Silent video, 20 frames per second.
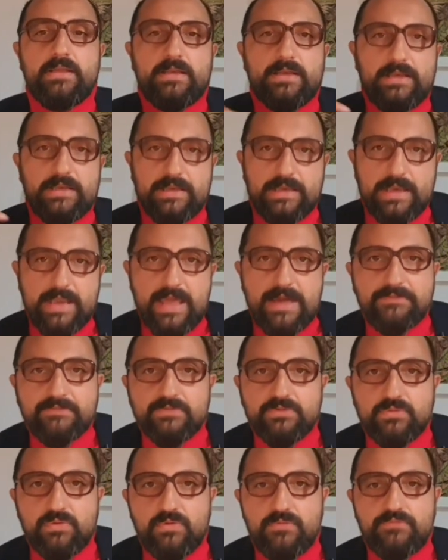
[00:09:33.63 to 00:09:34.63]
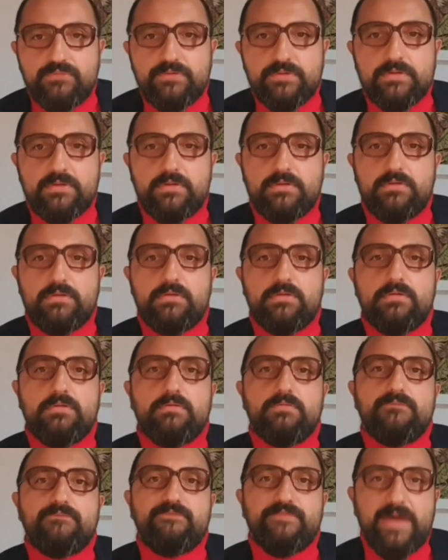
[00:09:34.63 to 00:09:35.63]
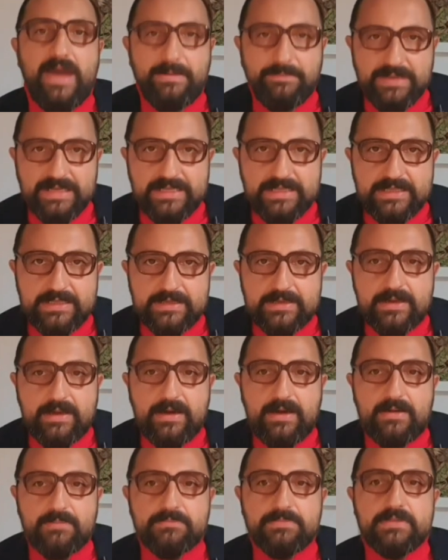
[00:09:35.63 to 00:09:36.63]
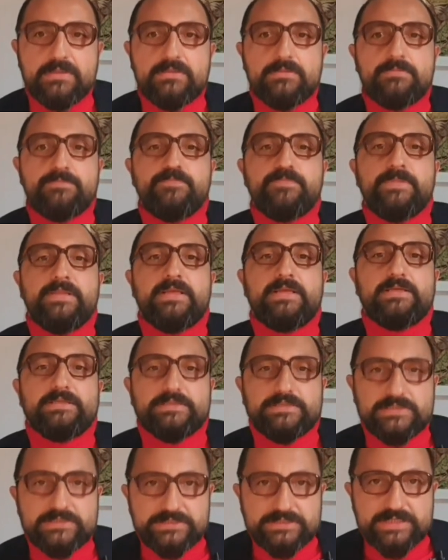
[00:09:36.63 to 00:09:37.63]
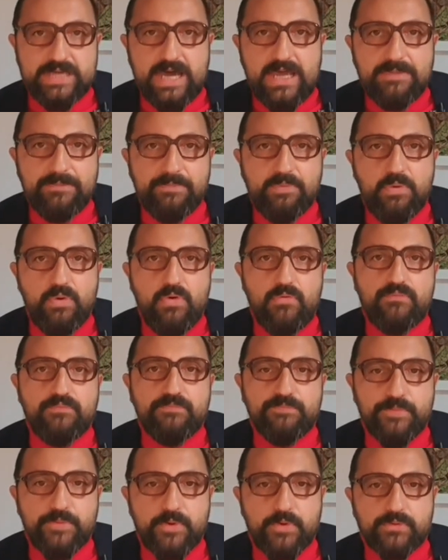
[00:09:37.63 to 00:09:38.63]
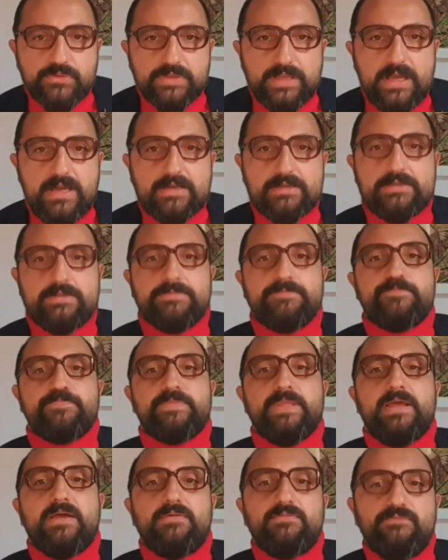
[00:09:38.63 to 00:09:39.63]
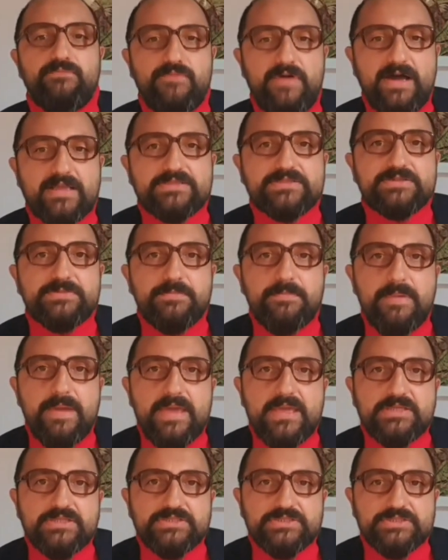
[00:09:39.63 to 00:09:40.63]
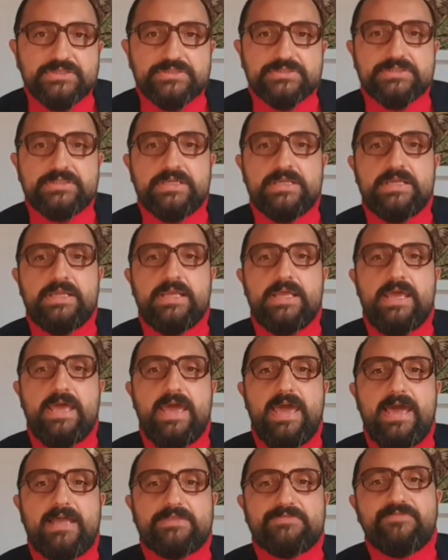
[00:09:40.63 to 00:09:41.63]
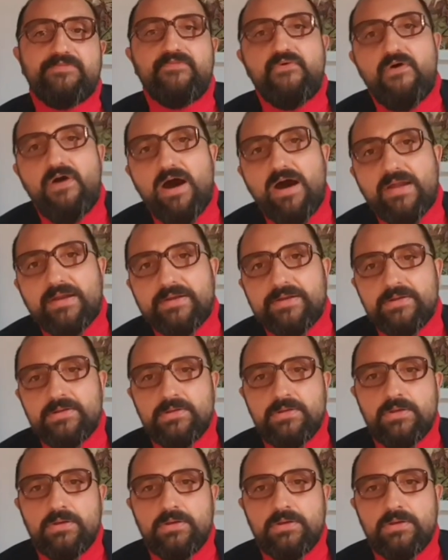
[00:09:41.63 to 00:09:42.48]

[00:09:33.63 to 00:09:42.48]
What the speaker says: level of family income, type of product, whether measured at far